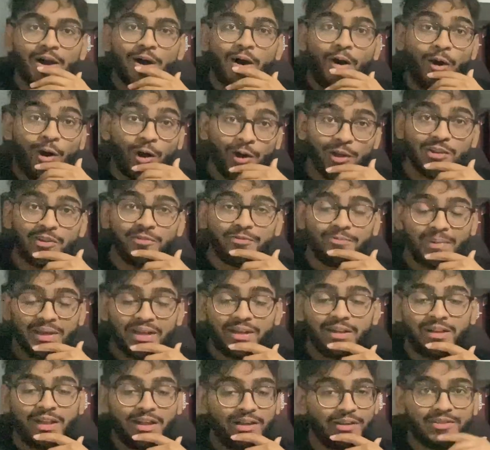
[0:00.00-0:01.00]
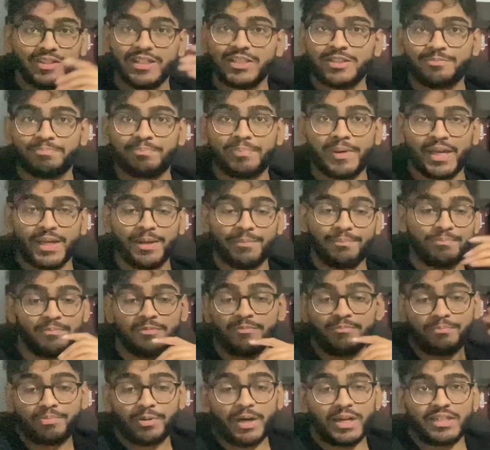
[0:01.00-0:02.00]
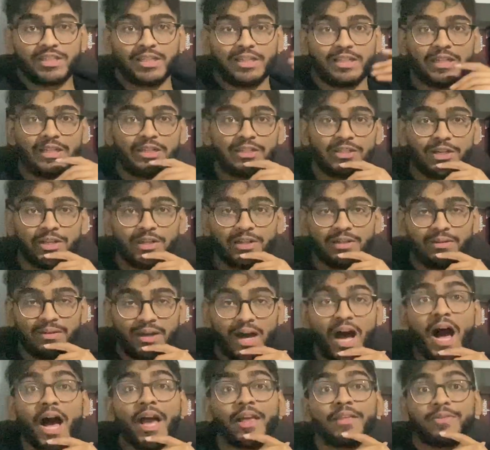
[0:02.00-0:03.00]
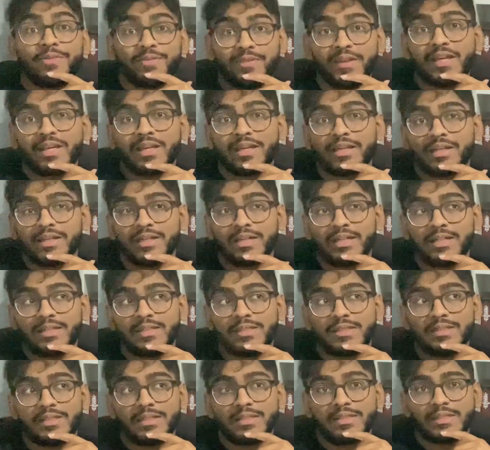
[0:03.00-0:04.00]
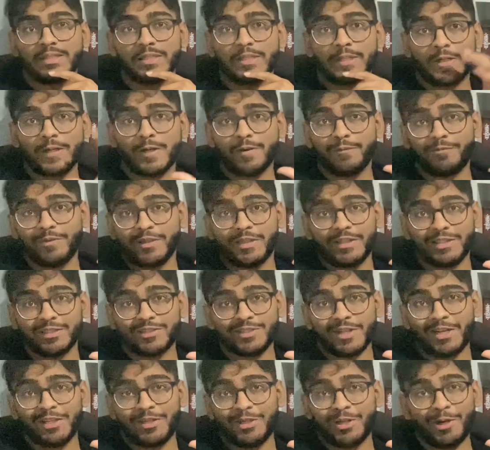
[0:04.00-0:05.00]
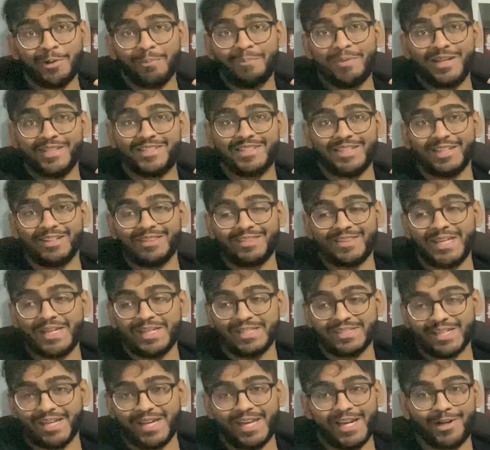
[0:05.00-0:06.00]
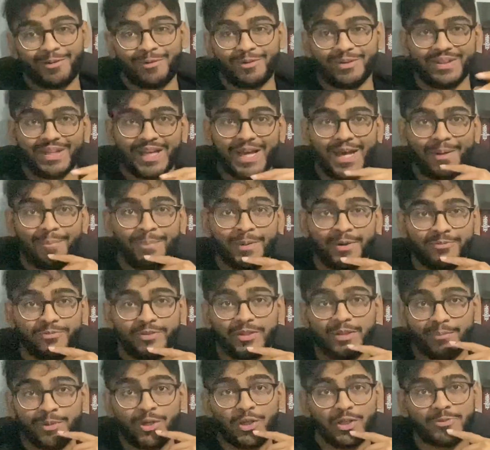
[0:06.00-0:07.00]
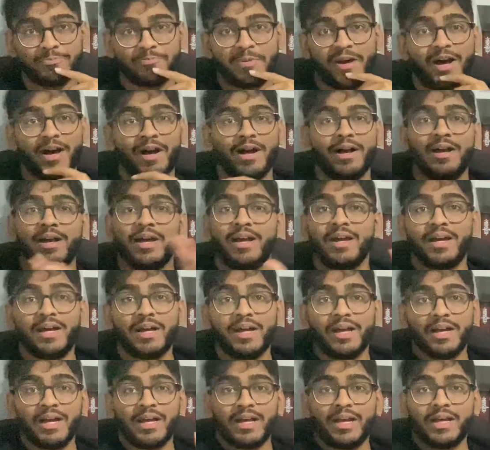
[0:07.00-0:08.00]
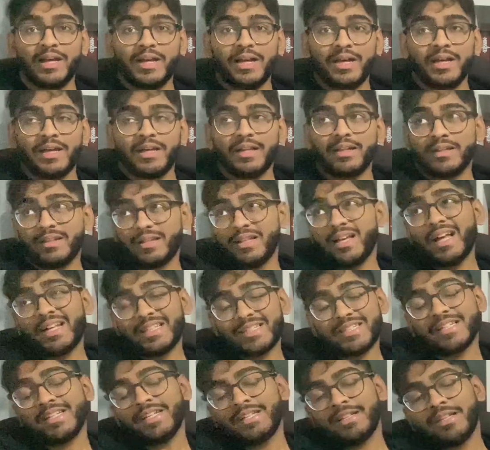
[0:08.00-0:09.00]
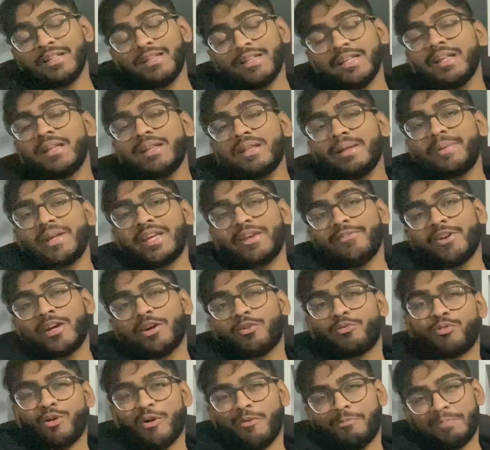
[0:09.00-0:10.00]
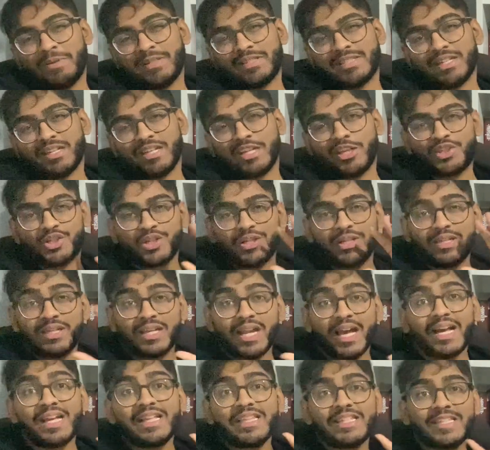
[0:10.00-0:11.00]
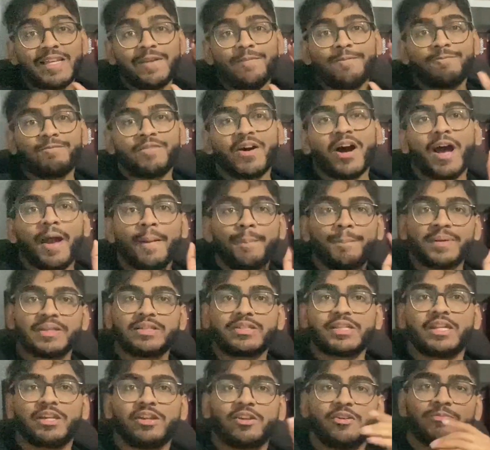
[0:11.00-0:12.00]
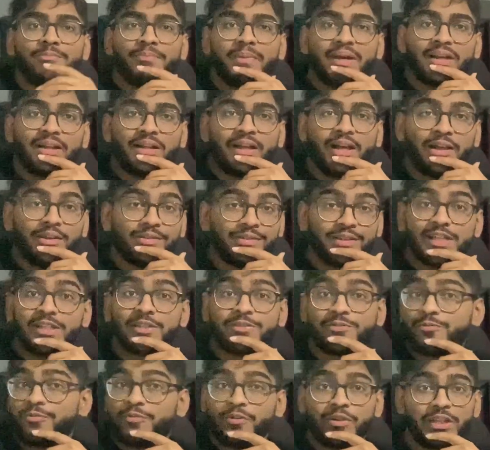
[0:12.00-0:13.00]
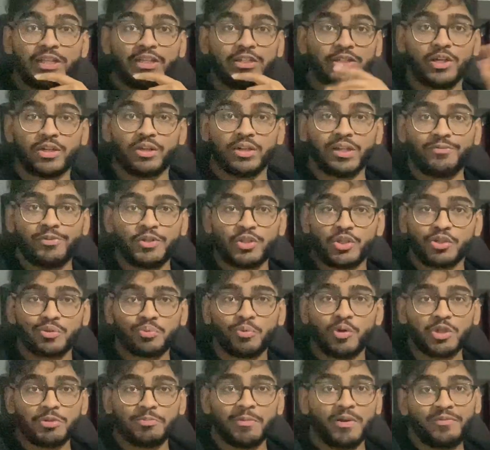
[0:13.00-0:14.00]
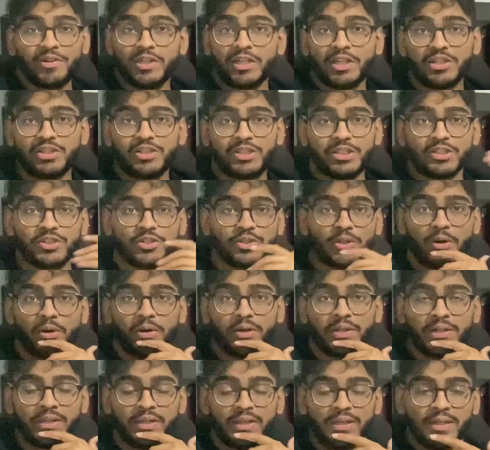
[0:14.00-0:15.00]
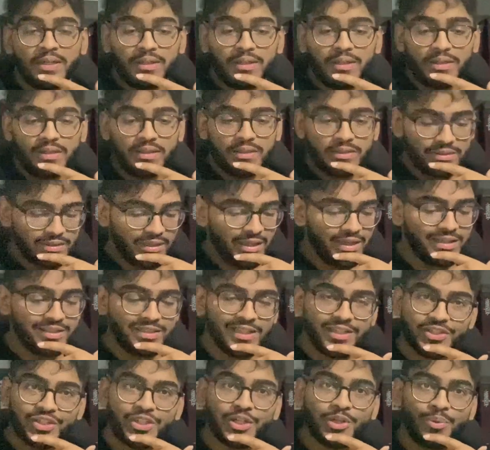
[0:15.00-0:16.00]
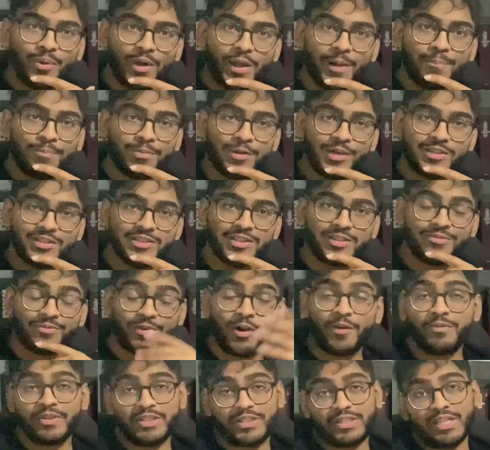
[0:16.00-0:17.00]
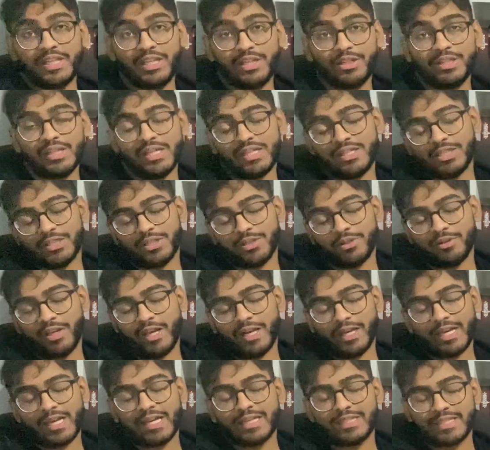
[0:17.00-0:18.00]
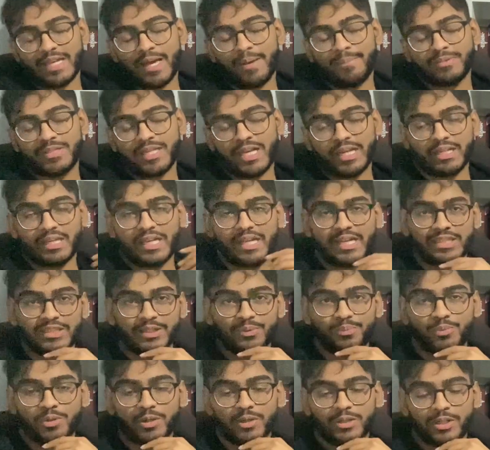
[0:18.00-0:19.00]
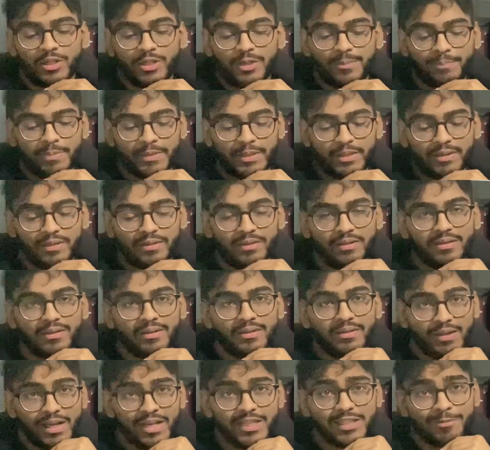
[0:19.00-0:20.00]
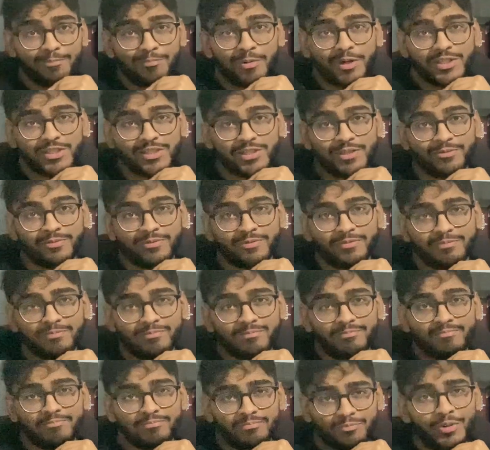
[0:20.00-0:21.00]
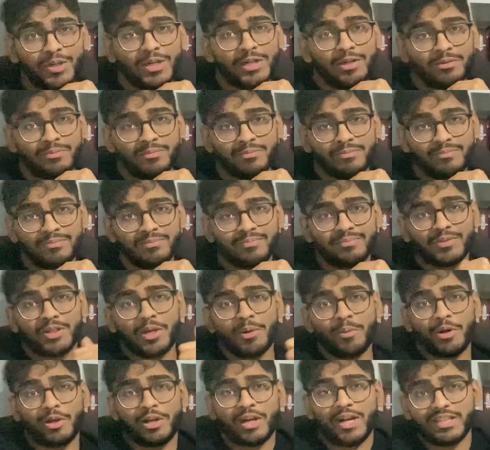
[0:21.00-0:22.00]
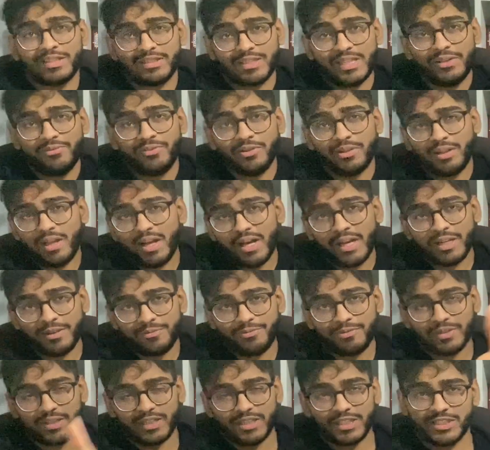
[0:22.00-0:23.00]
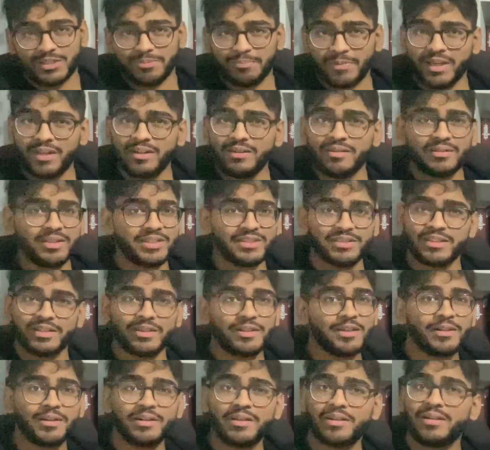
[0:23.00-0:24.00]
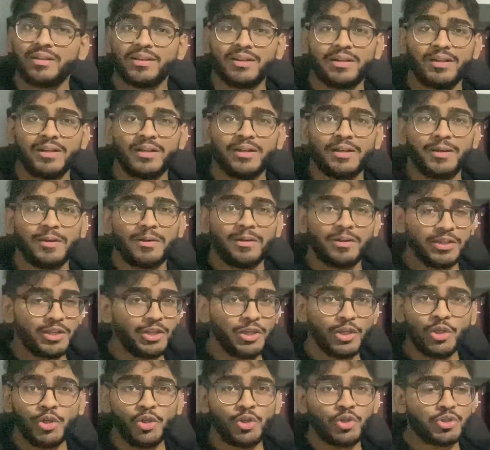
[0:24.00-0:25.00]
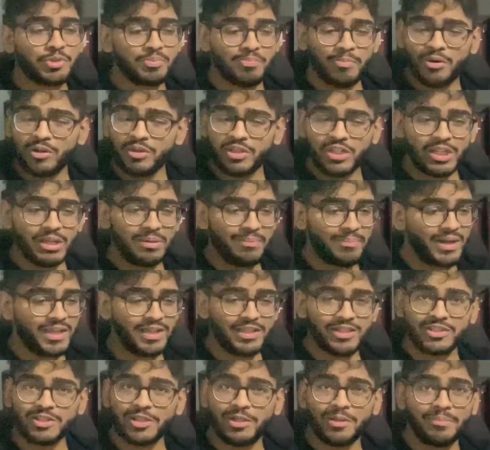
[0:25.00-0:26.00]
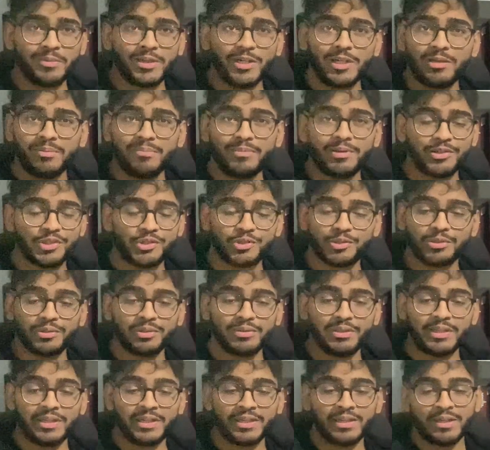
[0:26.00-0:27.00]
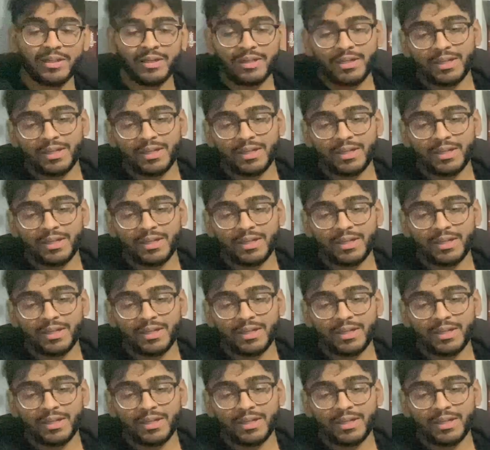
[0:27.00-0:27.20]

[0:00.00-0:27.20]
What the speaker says: All of mental health is practically done, I think. Hopefully there's no missing things here and there, but for the most part, I'd say, let me give it a rough percentage. 95% of mental health is fully done. If you just watch my videos, you're sorted. So that's actually quite impressive. Obviously, you need to do exam techniques and whatnot, but that's impressive. Wow. Come on, guys, leave a like for this, man. It's a huge, monumental moment, truly.